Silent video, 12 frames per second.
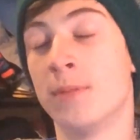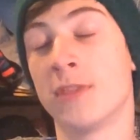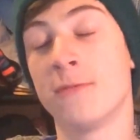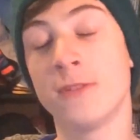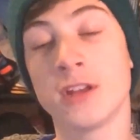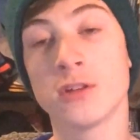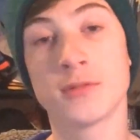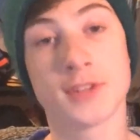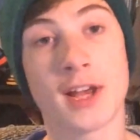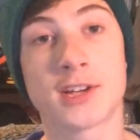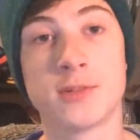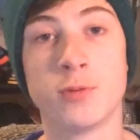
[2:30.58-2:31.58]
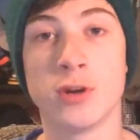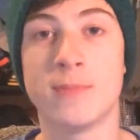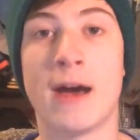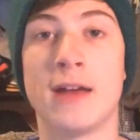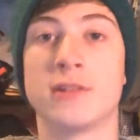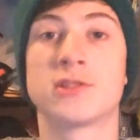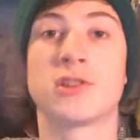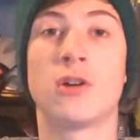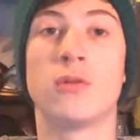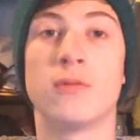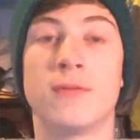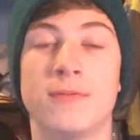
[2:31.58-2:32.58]
But the video was actually pretty bad.
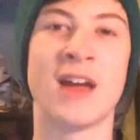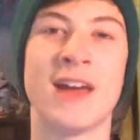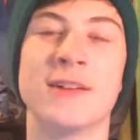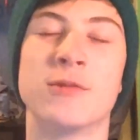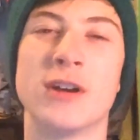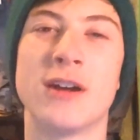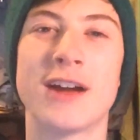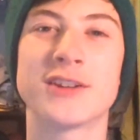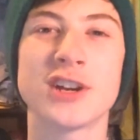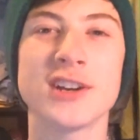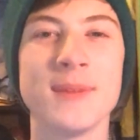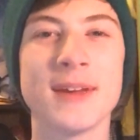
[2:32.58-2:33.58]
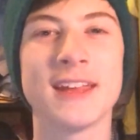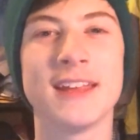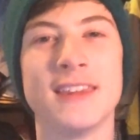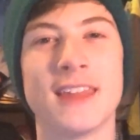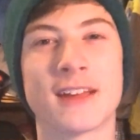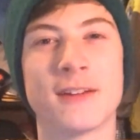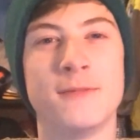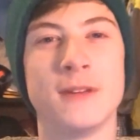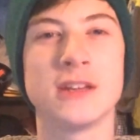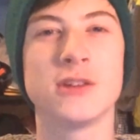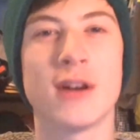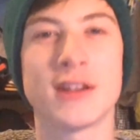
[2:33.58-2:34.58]
So, I tried to make it in like a
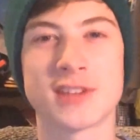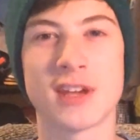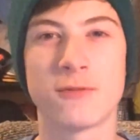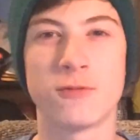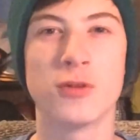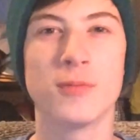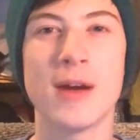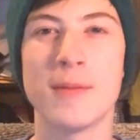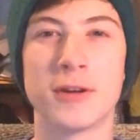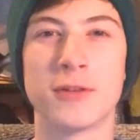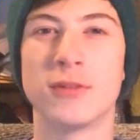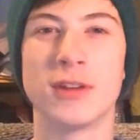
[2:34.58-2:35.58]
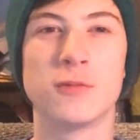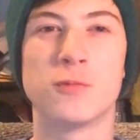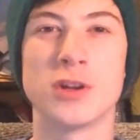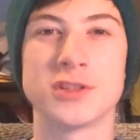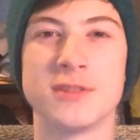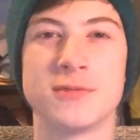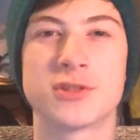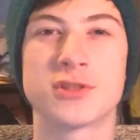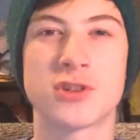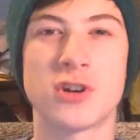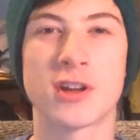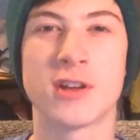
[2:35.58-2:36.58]
video essay format, but it really wasn't. It was
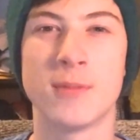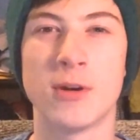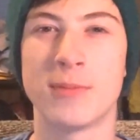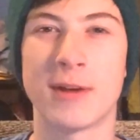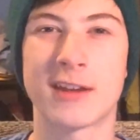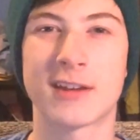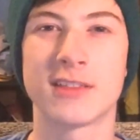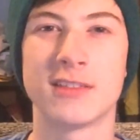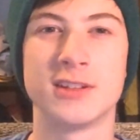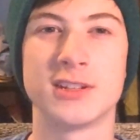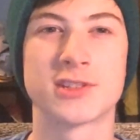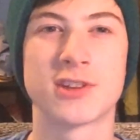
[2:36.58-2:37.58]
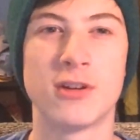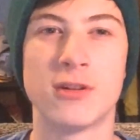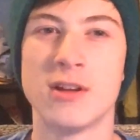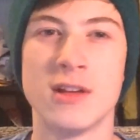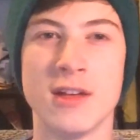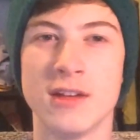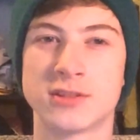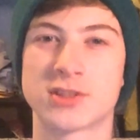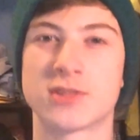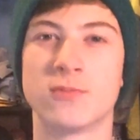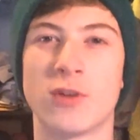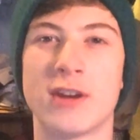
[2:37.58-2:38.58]
just talking about Panic at the Disco,
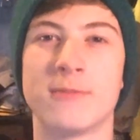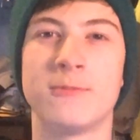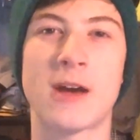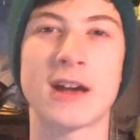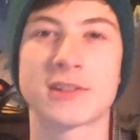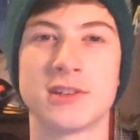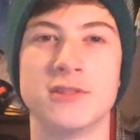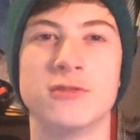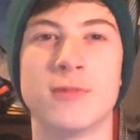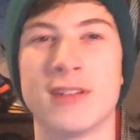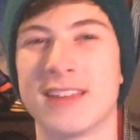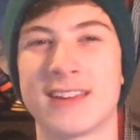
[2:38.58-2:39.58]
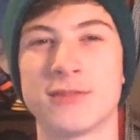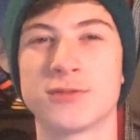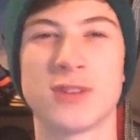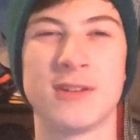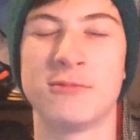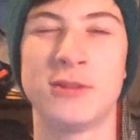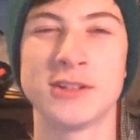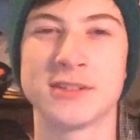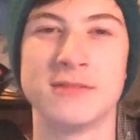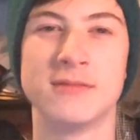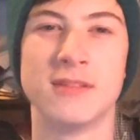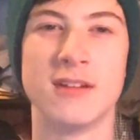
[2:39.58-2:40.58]
just some random facts I knew, but like it
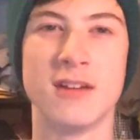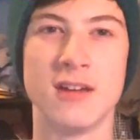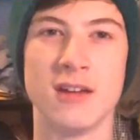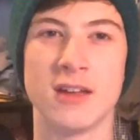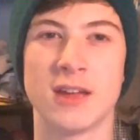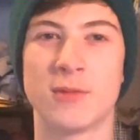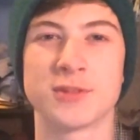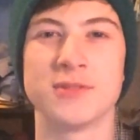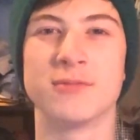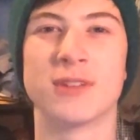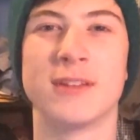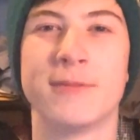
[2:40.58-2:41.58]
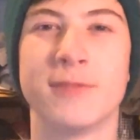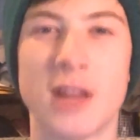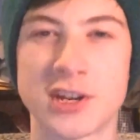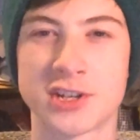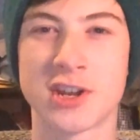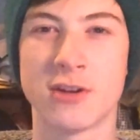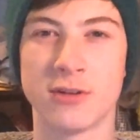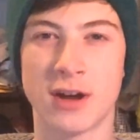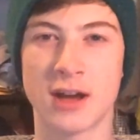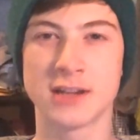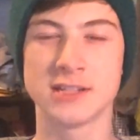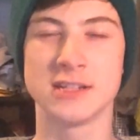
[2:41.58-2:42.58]
wasn't a really fleshed
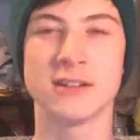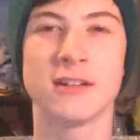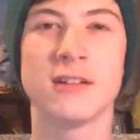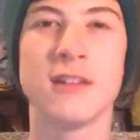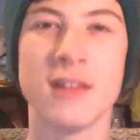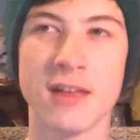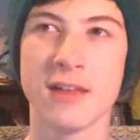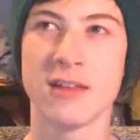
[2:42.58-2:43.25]
out idea.